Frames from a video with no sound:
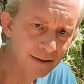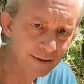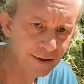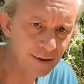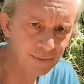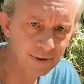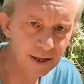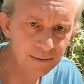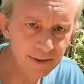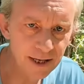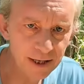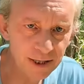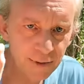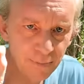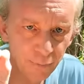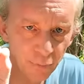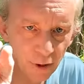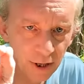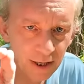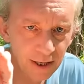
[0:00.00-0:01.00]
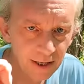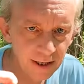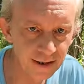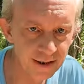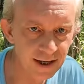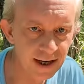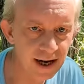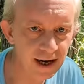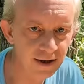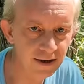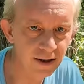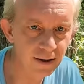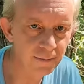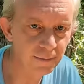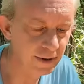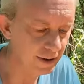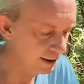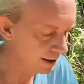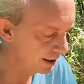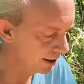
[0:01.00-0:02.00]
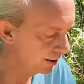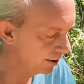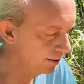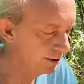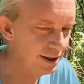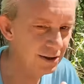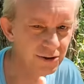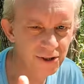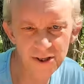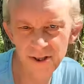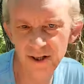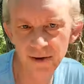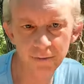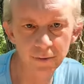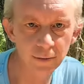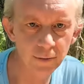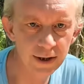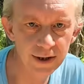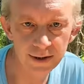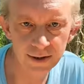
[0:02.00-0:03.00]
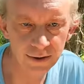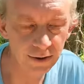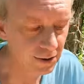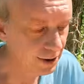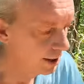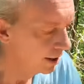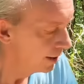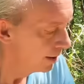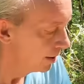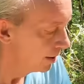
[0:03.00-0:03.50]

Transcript: Sometimes that spring gets kinked up in there. There's just different reasons.